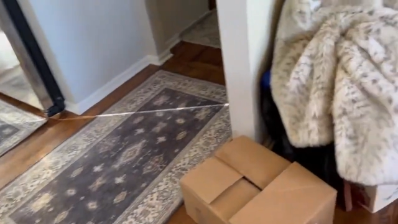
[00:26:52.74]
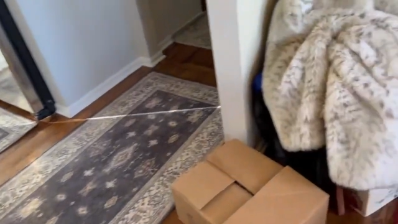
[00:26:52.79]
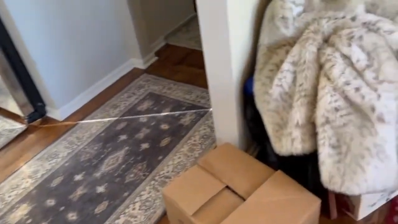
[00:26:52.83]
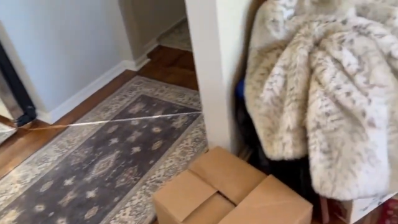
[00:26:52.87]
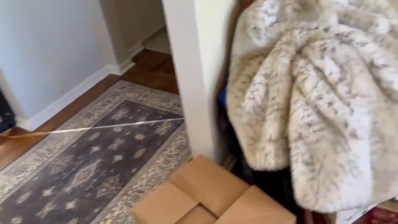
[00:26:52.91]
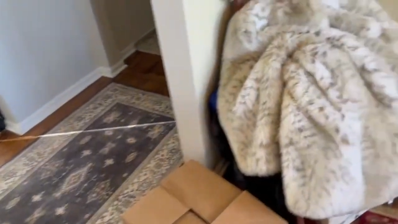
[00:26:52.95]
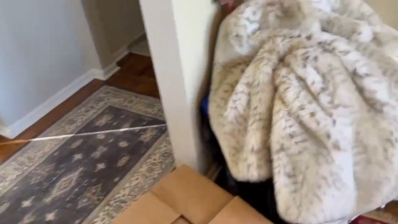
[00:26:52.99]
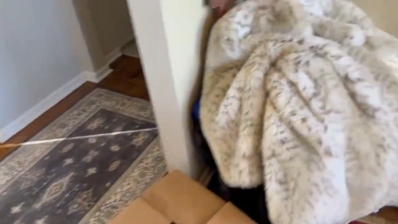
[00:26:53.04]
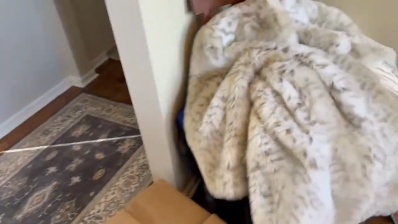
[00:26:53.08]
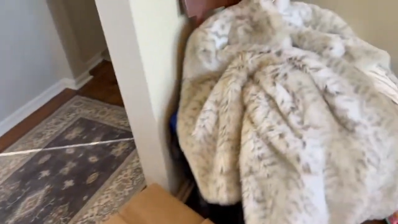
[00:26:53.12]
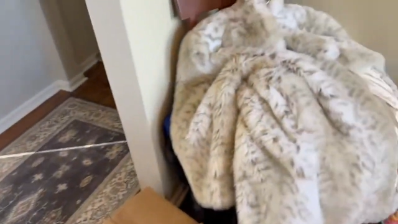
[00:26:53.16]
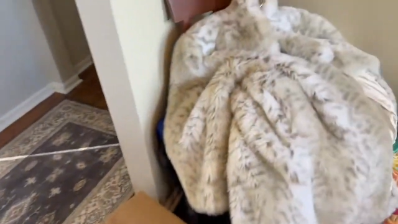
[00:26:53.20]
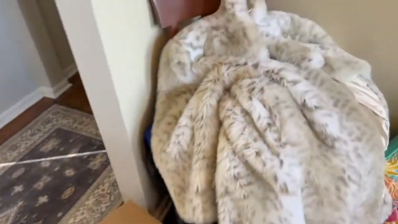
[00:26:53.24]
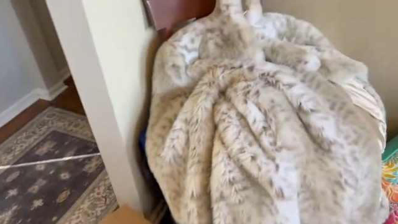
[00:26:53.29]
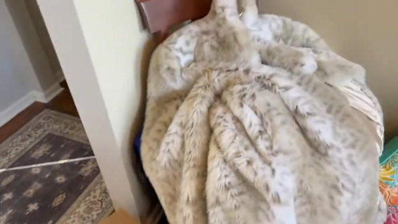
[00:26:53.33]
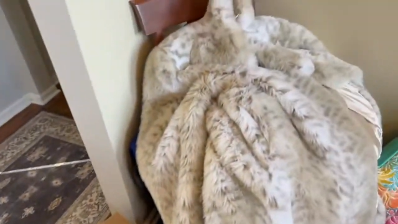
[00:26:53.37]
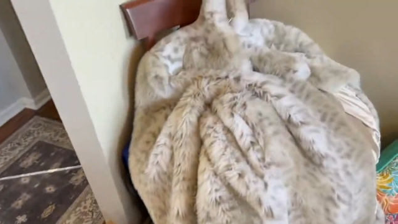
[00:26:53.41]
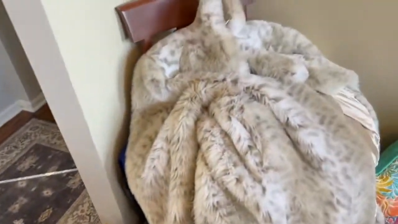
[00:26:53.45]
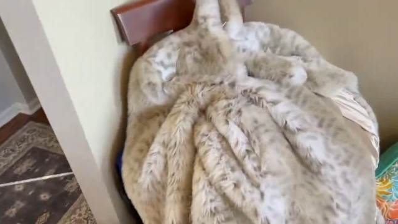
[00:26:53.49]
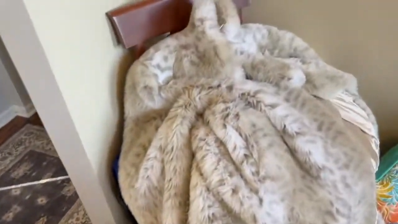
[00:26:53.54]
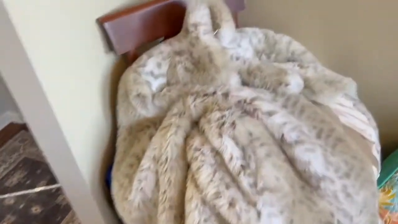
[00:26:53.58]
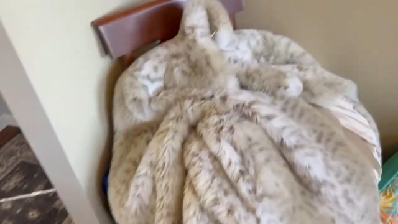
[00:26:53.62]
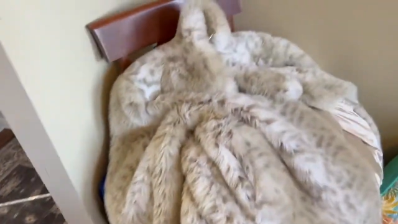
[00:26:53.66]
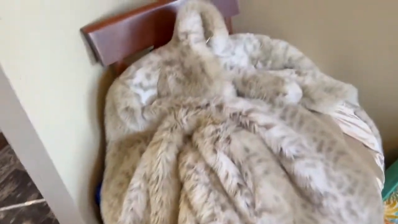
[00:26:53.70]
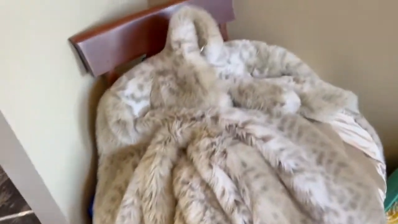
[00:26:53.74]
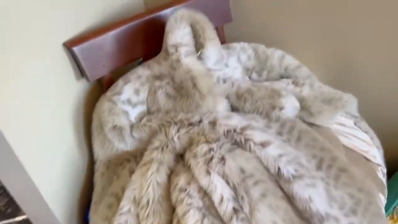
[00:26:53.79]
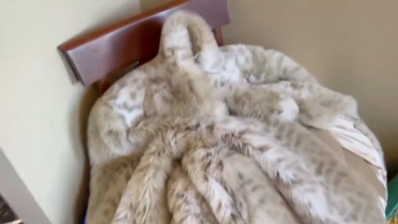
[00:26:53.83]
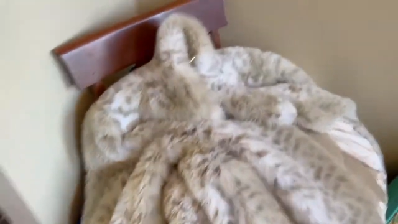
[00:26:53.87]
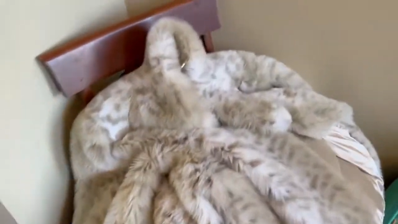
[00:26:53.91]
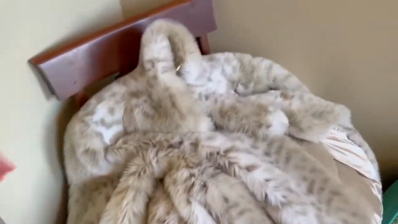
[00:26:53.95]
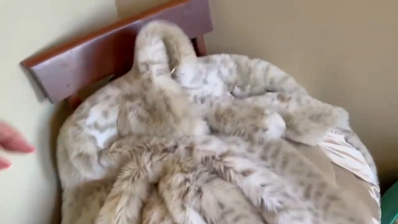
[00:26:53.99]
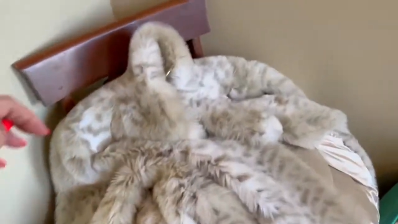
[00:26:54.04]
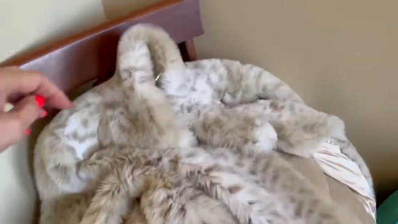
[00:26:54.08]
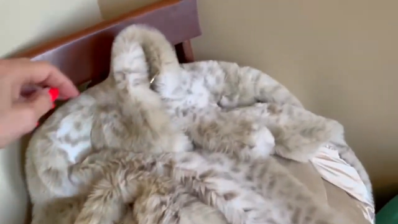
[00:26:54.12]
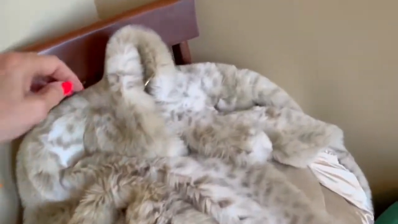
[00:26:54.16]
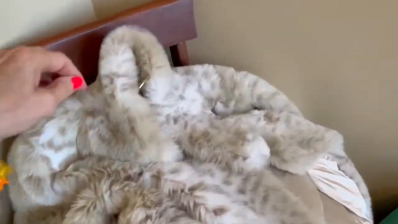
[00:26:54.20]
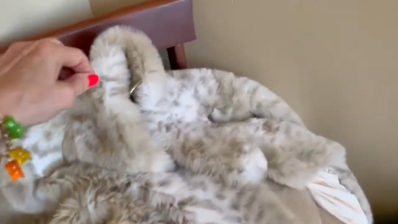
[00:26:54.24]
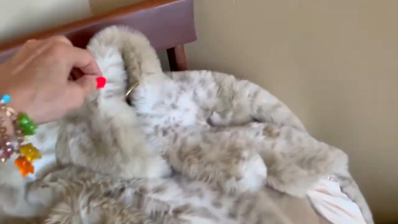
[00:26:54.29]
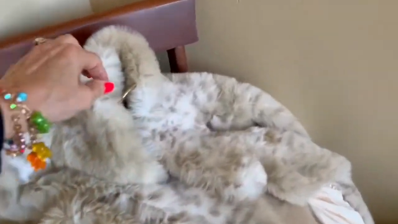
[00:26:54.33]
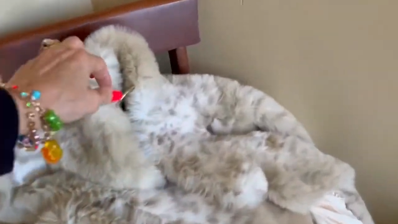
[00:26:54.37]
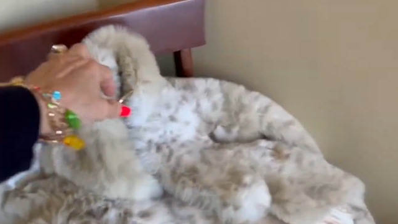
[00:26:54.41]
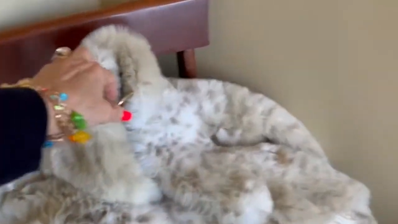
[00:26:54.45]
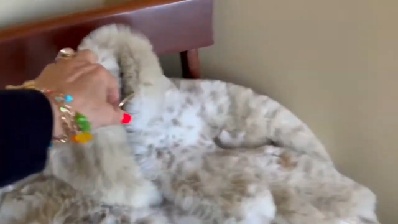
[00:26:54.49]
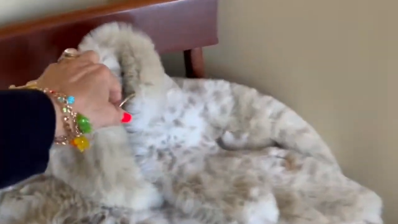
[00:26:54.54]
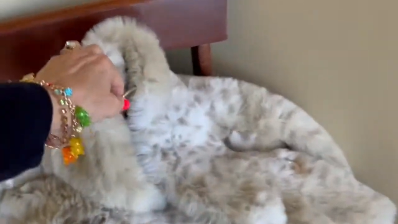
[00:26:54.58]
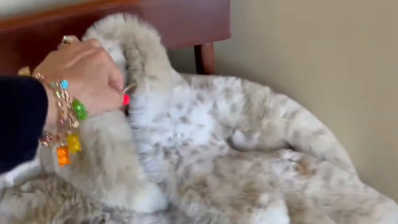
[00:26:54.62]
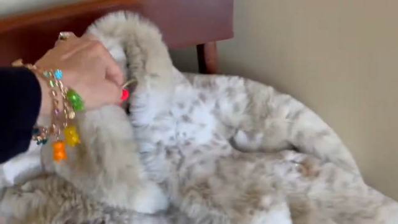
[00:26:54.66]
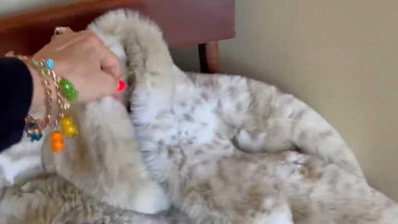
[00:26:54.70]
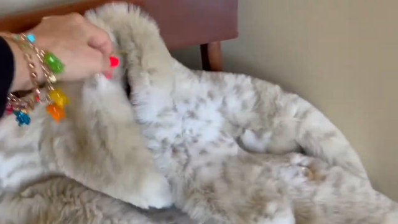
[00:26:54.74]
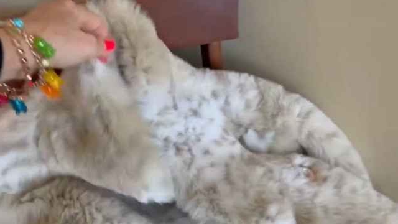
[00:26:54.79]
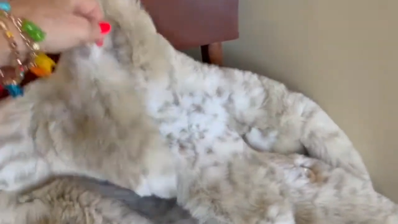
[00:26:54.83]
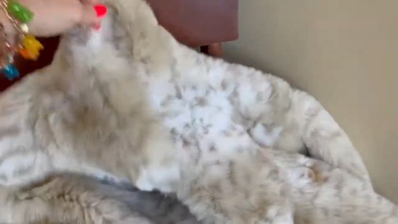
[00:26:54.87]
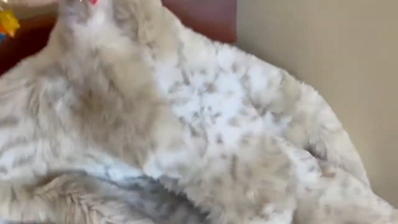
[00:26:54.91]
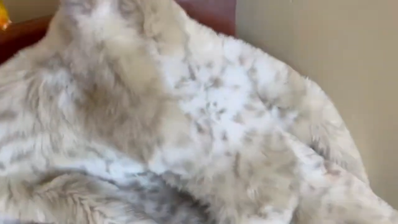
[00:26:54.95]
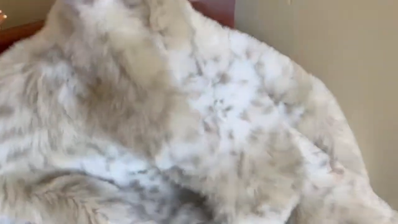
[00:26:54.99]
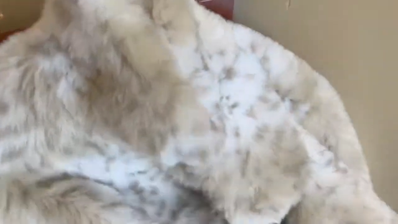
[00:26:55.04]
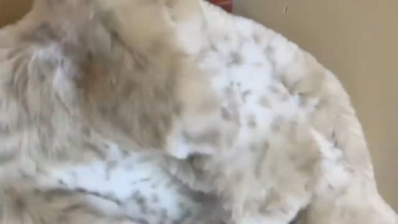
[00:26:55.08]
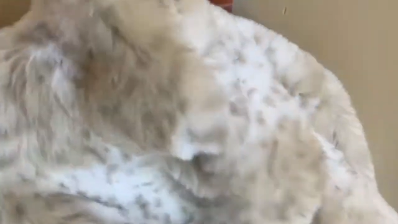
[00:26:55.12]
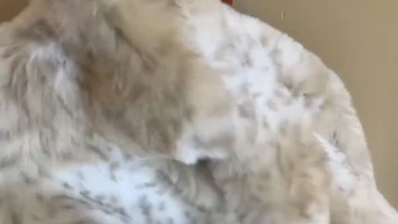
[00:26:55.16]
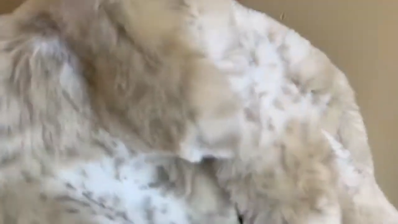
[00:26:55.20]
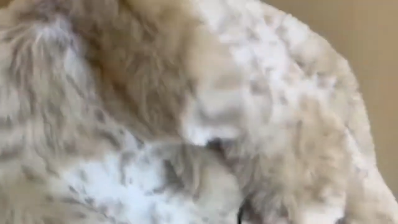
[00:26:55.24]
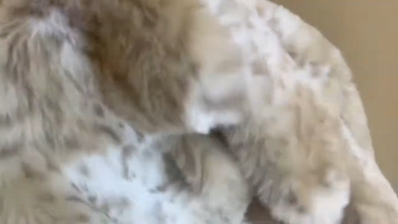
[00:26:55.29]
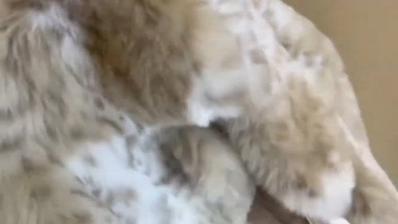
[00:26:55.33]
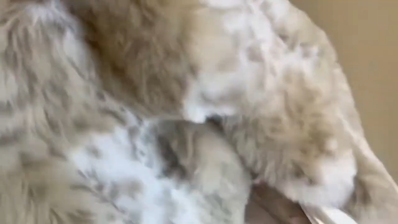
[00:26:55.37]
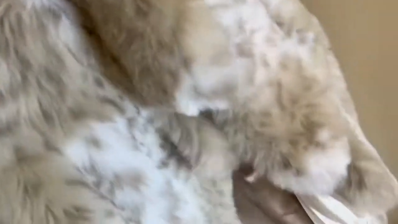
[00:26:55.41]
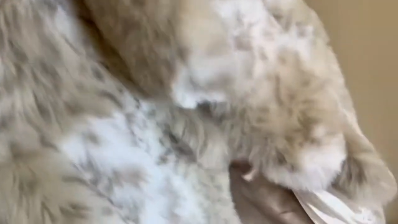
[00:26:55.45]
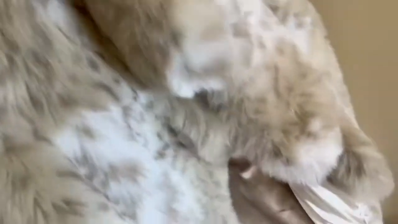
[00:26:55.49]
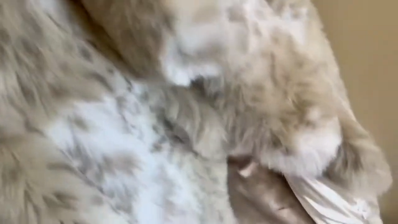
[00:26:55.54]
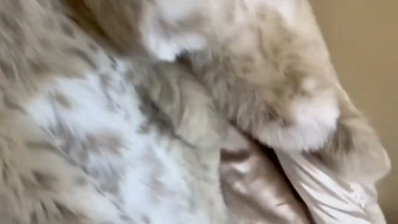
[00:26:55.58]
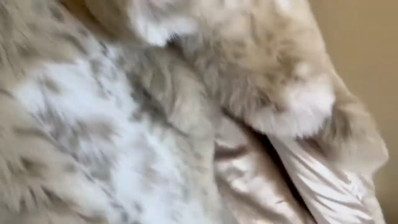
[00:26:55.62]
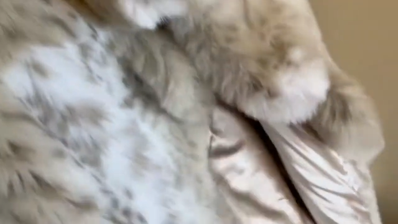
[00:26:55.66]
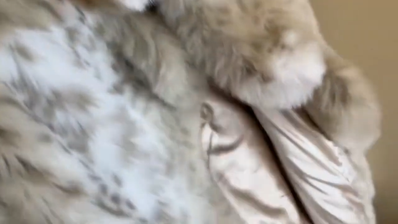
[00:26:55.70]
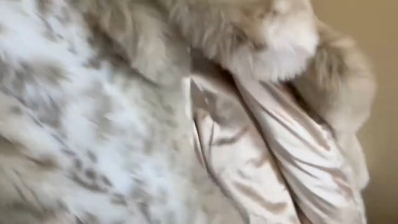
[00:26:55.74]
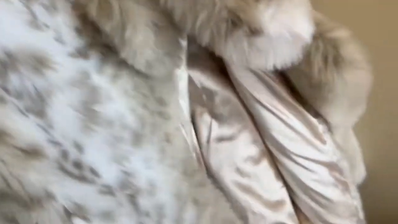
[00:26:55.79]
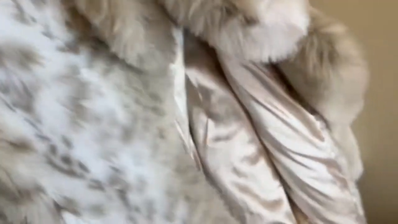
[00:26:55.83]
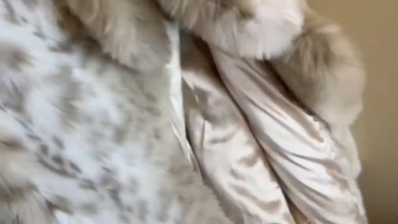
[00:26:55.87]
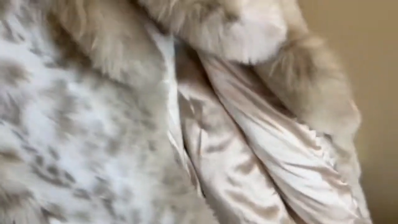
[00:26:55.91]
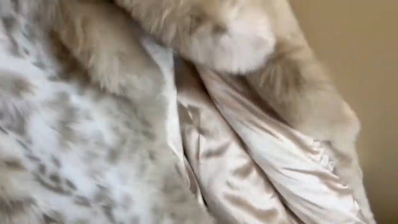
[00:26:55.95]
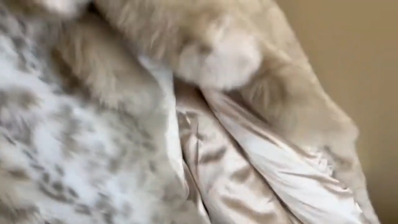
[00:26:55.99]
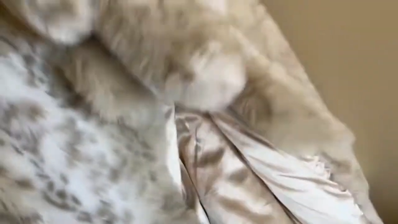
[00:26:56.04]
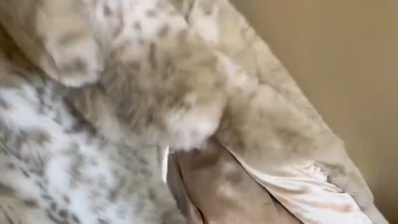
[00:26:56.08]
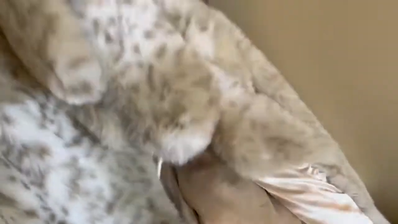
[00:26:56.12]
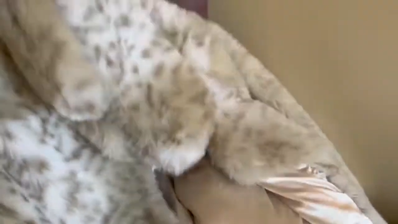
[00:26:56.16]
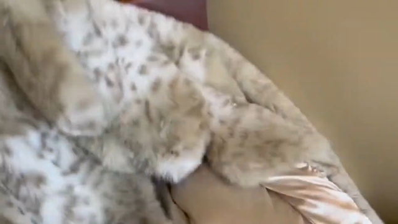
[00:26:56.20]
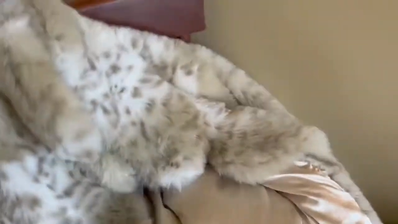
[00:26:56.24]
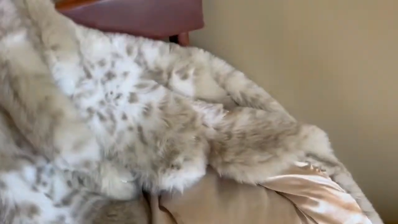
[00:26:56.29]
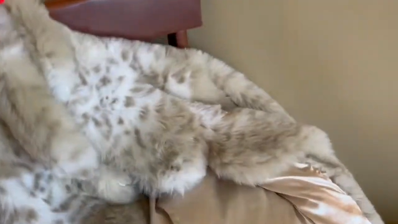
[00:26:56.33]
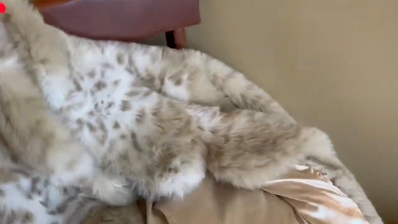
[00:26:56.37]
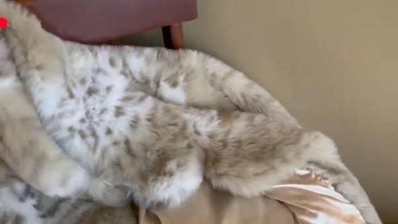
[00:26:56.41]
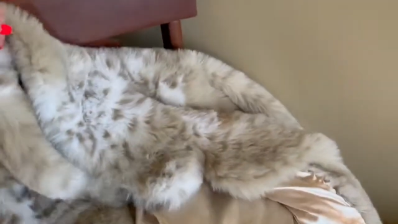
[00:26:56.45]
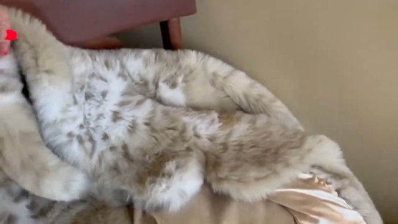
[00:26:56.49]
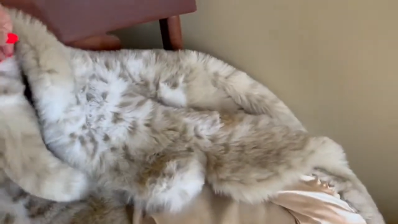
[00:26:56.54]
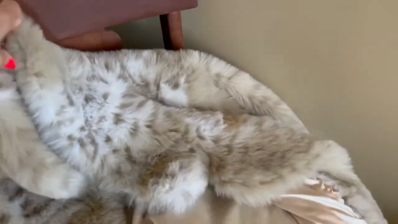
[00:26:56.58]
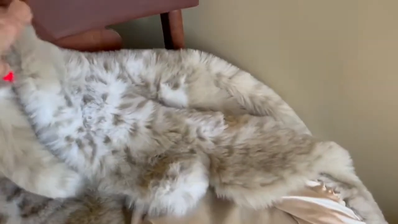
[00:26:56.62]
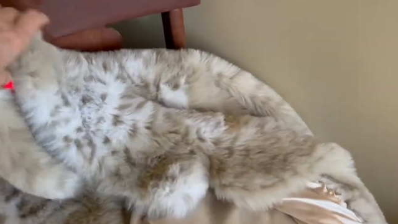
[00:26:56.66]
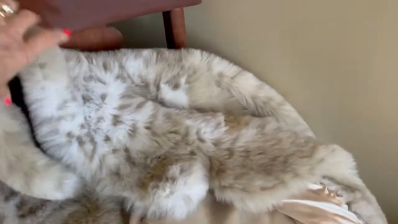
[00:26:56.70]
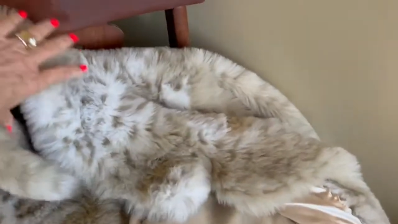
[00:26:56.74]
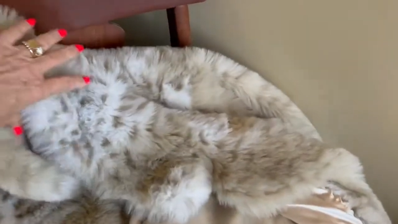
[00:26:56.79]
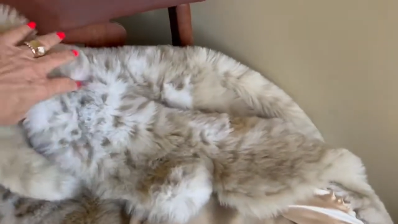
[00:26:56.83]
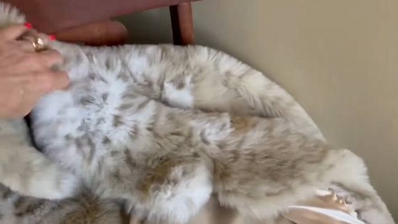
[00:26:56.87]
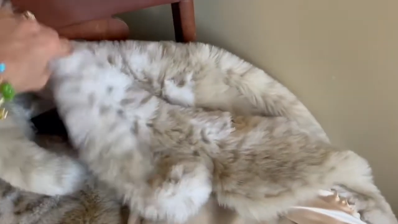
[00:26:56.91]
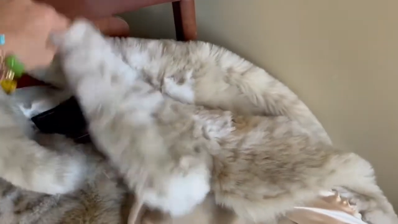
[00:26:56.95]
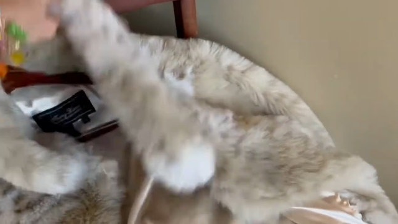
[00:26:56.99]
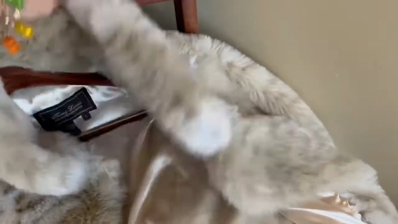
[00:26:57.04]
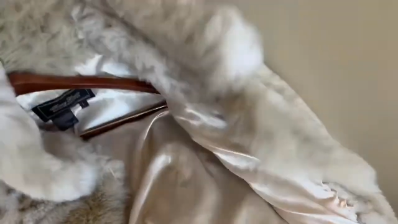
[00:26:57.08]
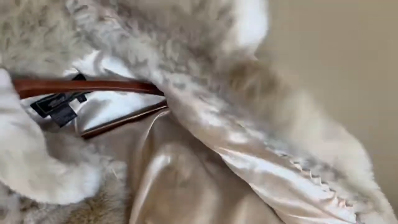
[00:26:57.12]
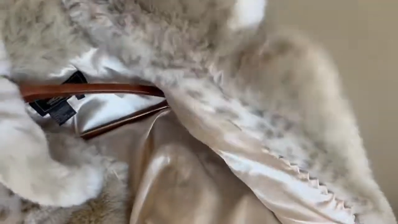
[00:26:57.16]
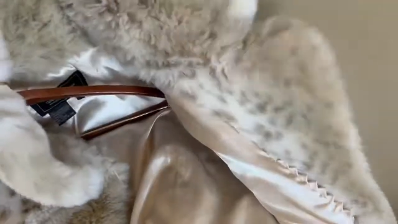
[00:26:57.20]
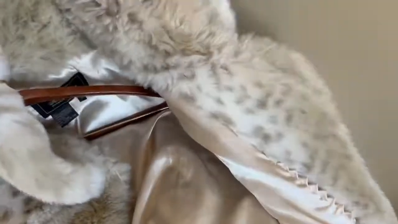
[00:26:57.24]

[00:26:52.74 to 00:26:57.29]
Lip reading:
Nobody's mouth can be seen.